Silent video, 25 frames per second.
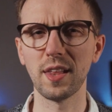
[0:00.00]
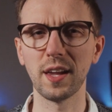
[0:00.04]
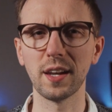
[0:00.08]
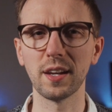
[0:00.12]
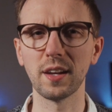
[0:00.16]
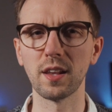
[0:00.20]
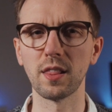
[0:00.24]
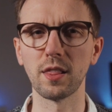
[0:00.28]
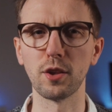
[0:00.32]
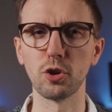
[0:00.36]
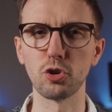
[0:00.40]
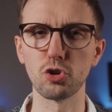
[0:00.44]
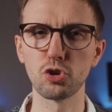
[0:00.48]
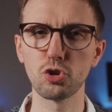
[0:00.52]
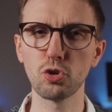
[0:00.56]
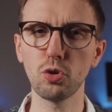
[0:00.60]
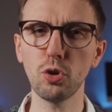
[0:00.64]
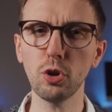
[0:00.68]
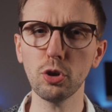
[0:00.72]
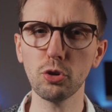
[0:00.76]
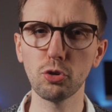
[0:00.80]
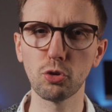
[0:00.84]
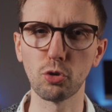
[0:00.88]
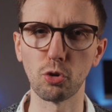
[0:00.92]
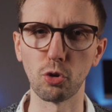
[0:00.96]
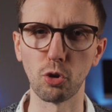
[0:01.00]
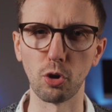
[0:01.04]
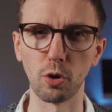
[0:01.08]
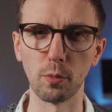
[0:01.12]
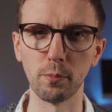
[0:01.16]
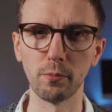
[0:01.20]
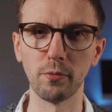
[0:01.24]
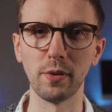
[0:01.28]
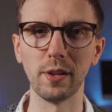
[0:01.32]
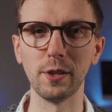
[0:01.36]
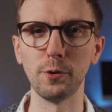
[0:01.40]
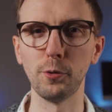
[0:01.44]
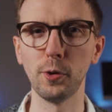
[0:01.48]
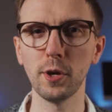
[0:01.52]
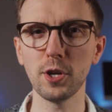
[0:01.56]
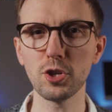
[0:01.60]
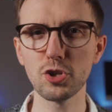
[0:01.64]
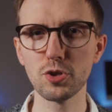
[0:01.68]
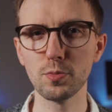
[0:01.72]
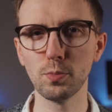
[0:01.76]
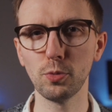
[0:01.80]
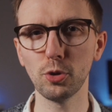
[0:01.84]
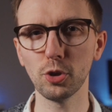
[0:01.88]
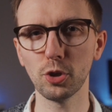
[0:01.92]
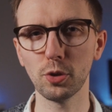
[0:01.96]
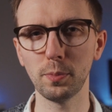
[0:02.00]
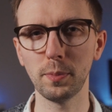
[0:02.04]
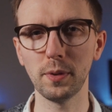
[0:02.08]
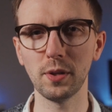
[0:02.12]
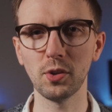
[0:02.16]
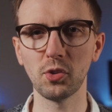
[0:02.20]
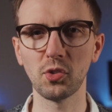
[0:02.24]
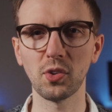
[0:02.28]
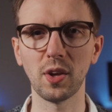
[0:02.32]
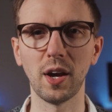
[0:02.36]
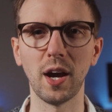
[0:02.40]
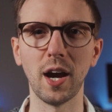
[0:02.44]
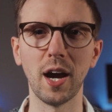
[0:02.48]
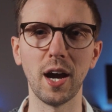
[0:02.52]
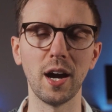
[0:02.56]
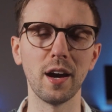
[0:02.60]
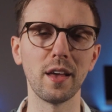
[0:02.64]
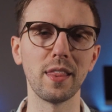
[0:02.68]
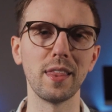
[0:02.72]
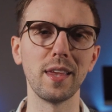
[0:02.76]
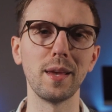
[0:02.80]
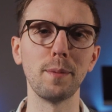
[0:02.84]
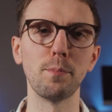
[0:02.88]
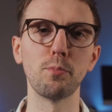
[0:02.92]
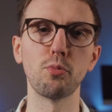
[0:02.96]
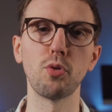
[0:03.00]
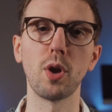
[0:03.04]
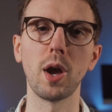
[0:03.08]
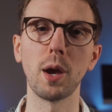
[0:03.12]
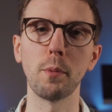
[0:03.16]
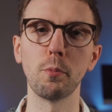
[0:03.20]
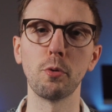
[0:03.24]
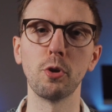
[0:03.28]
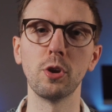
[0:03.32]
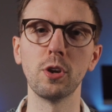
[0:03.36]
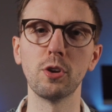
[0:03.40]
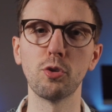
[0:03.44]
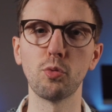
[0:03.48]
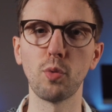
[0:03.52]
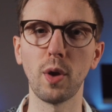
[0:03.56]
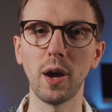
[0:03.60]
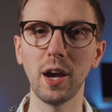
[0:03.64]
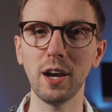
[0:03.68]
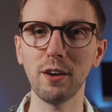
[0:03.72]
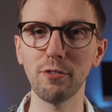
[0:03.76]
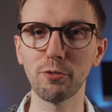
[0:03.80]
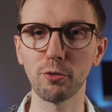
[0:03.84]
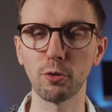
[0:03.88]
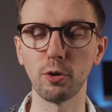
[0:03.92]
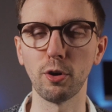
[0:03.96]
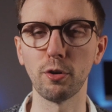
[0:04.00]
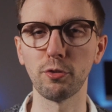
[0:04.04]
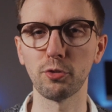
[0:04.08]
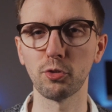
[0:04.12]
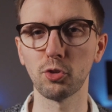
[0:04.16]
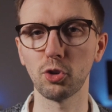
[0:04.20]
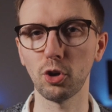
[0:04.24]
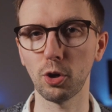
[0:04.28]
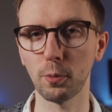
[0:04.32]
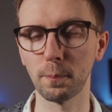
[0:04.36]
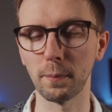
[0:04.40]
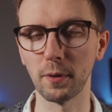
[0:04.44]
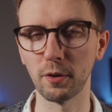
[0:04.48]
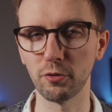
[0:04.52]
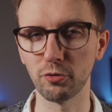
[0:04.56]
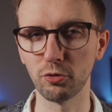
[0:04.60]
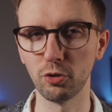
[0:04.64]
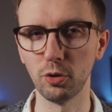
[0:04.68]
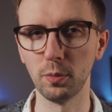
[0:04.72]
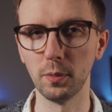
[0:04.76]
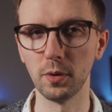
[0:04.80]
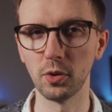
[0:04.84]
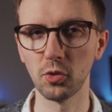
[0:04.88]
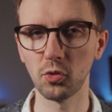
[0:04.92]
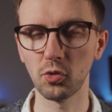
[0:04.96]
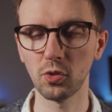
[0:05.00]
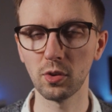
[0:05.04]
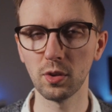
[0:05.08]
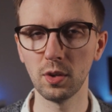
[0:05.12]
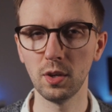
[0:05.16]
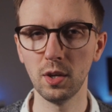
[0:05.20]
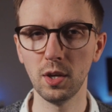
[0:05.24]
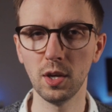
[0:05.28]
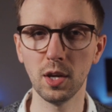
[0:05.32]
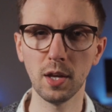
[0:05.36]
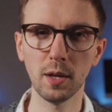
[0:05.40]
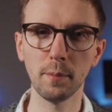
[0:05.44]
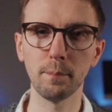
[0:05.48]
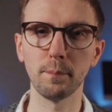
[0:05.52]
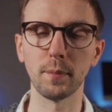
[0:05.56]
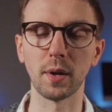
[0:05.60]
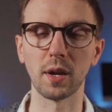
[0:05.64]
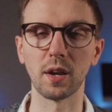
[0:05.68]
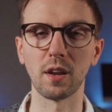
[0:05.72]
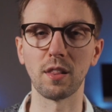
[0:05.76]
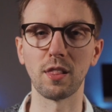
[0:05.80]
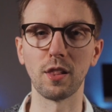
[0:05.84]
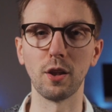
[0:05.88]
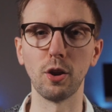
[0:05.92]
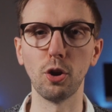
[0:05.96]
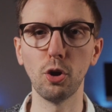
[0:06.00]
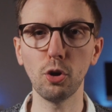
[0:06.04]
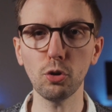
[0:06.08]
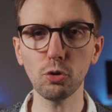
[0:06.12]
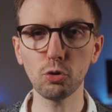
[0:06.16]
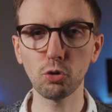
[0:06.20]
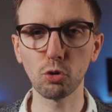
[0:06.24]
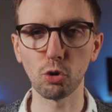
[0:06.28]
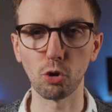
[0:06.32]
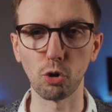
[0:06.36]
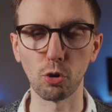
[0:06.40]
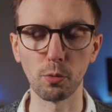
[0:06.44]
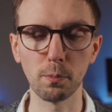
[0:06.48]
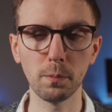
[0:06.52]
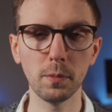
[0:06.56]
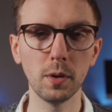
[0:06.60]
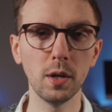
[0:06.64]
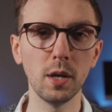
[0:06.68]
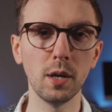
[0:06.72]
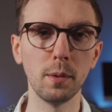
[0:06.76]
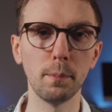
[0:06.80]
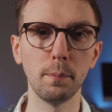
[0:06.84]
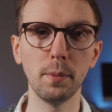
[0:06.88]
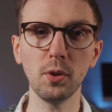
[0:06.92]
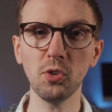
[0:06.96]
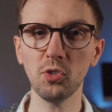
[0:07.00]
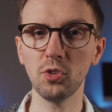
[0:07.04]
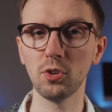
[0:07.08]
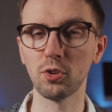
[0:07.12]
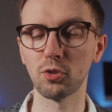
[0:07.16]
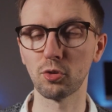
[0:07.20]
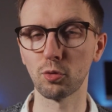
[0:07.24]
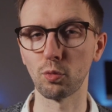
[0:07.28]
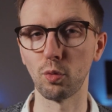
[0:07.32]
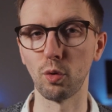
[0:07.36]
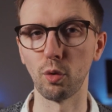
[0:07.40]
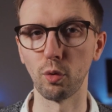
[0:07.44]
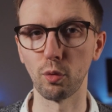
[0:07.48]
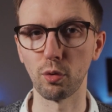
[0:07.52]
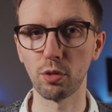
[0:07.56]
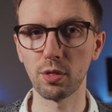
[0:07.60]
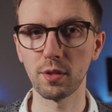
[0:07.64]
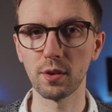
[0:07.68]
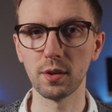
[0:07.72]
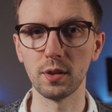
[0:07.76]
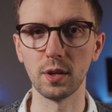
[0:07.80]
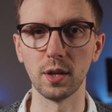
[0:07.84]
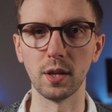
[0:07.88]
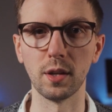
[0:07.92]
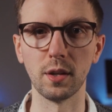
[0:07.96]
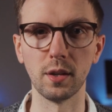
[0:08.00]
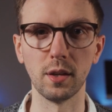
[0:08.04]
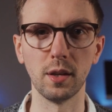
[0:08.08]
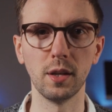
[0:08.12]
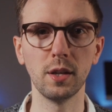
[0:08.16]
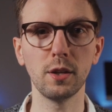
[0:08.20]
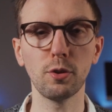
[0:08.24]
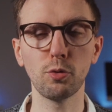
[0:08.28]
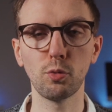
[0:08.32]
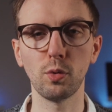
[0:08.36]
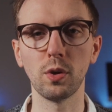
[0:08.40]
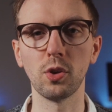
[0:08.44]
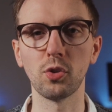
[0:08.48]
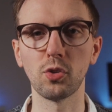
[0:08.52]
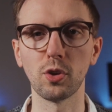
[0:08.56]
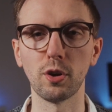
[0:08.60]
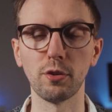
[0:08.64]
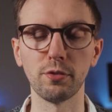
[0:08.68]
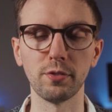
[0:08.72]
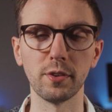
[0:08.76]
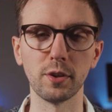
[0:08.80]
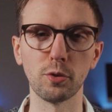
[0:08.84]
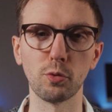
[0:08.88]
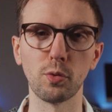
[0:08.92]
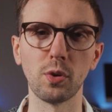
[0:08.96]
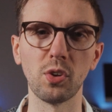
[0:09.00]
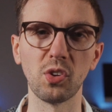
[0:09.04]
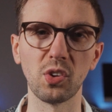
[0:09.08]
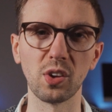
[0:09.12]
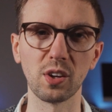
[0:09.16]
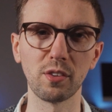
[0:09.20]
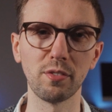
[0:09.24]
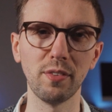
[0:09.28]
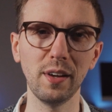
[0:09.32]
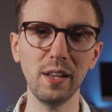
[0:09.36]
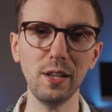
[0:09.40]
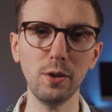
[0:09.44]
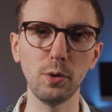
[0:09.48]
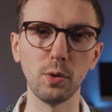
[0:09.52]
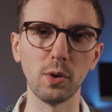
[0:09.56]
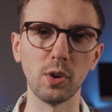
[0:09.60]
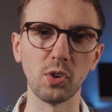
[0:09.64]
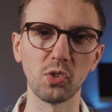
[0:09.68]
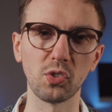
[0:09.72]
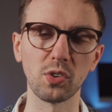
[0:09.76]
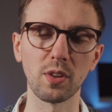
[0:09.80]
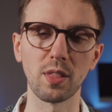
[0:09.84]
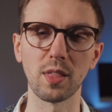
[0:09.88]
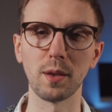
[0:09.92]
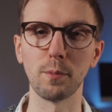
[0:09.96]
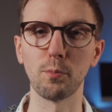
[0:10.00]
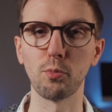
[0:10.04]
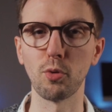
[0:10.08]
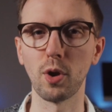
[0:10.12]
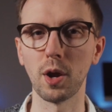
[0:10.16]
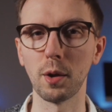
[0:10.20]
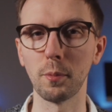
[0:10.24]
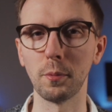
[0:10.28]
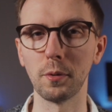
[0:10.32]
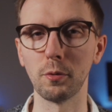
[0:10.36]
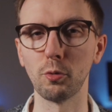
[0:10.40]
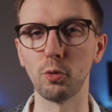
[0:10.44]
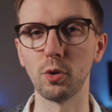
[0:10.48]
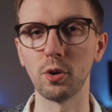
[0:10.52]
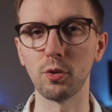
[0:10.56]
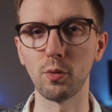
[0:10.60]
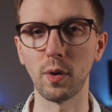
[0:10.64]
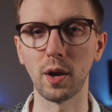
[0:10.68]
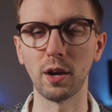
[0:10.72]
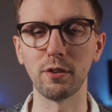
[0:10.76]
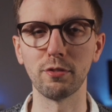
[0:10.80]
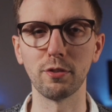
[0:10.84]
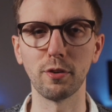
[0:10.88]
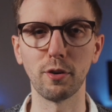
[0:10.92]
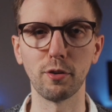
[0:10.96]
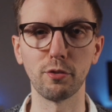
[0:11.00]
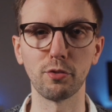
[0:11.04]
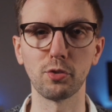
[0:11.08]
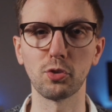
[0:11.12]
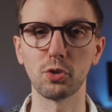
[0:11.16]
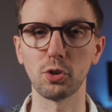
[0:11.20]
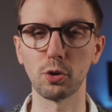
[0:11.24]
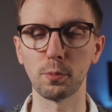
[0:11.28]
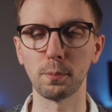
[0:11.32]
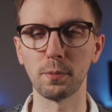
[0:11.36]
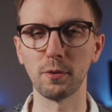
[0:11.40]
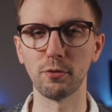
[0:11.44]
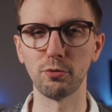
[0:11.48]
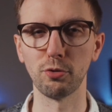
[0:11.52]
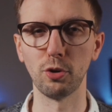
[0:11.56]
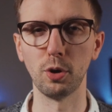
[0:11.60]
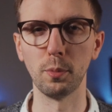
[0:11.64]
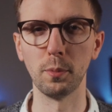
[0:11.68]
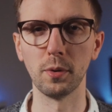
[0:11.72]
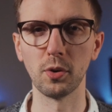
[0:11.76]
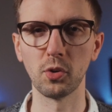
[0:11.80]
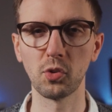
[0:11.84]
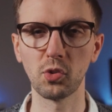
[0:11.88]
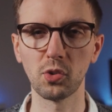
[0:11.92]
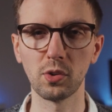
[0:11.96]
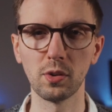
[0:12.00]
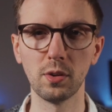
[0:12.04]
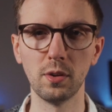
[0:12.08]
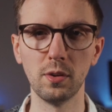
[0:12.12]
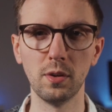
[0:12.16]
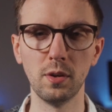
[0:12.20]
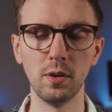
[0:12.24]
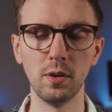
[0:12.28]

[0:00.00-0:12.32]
that in the short term, valuation multiples are the primary driver of stock performance. But in the long term, business growth and increase of intrinsic value is the primary driver of stock performance.